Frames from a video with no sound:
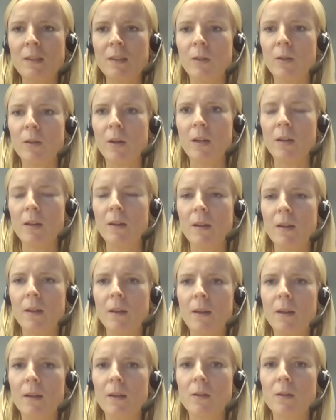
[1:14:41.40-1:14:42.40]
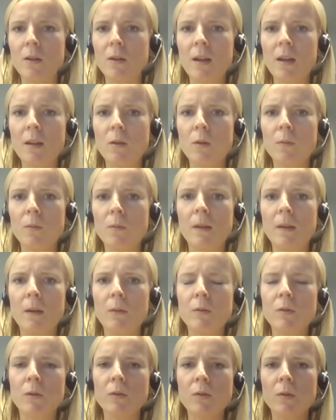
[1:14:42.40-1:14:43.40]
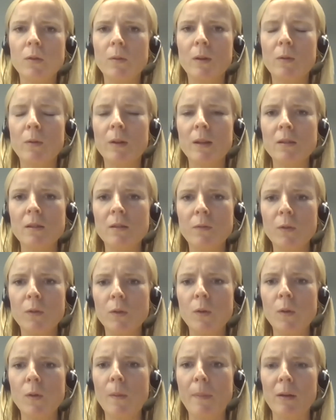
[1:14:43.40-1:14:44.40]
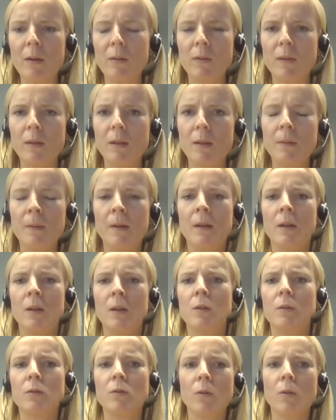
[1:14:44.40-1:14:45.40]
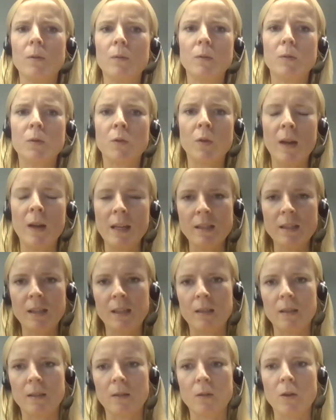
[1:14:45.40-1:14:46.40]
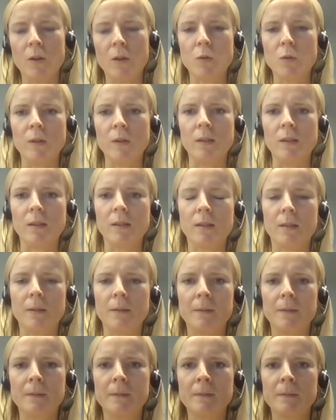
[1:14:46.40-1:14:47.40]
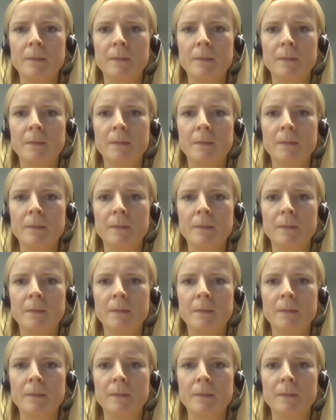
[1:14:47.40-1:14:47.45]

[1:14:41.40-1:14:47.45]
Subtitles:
Thanks a lot, Donna. There was also a question for you about the sort of transit countries.